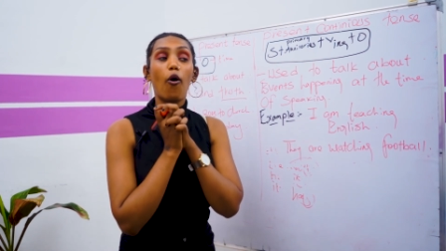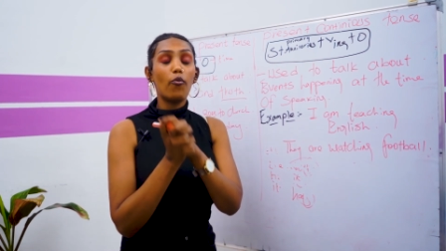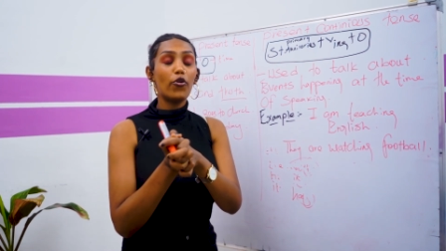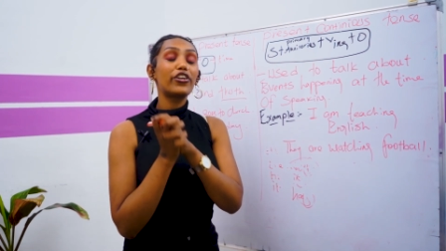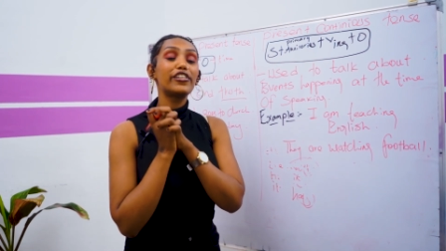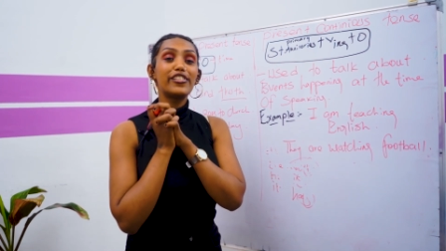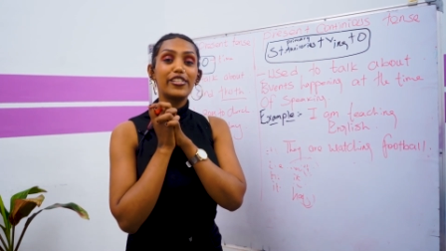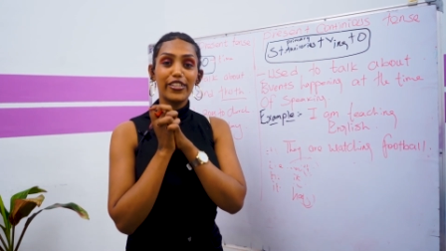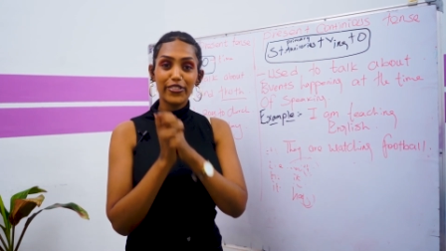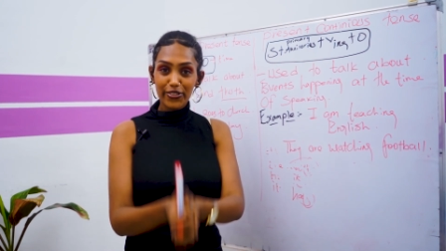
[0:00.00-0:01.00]
Homework is
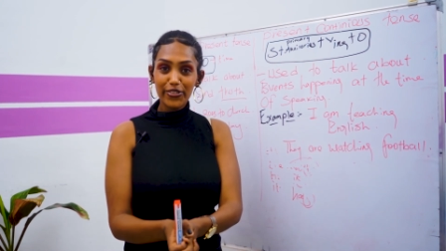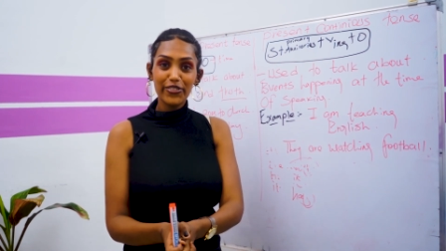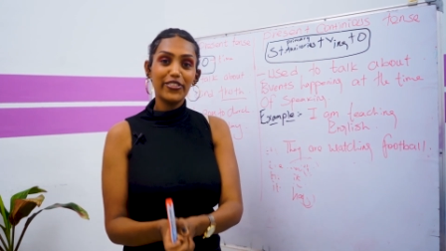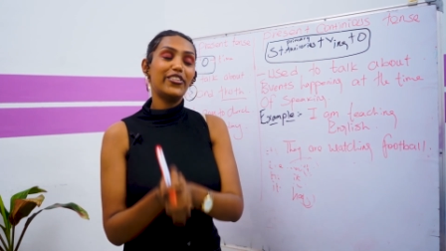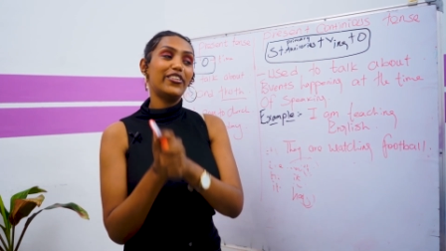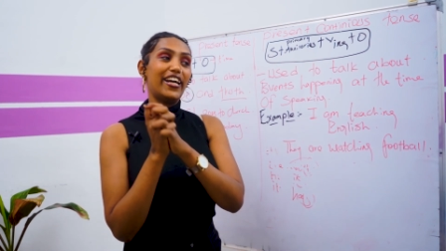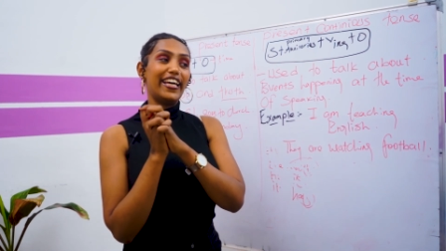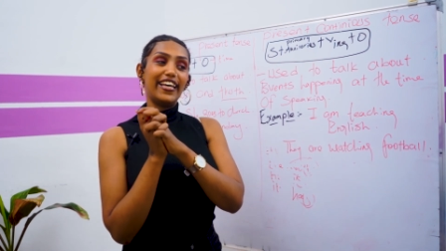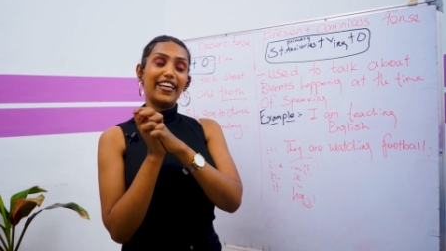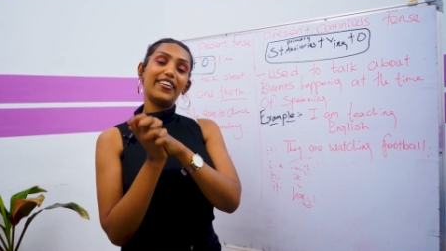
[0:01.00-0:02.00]
through
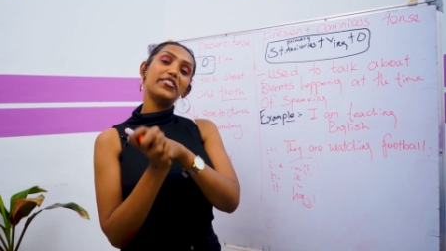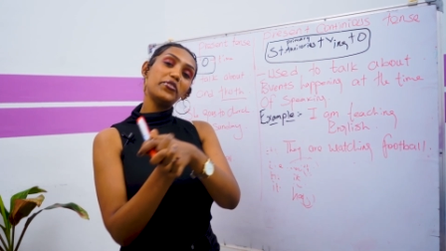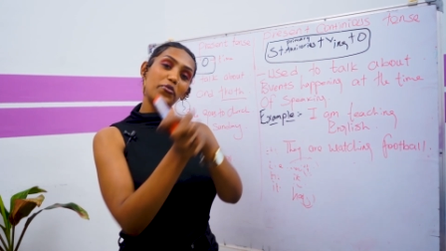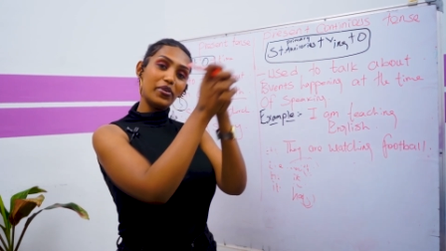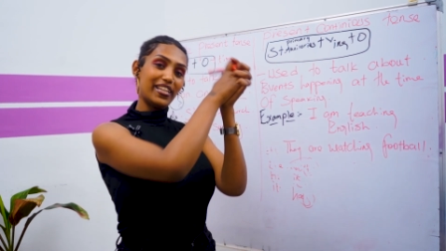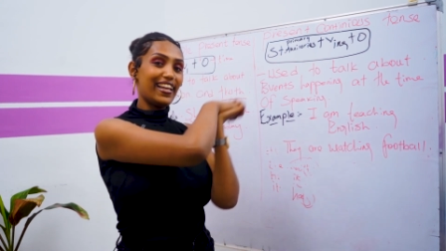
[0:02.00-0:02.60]
with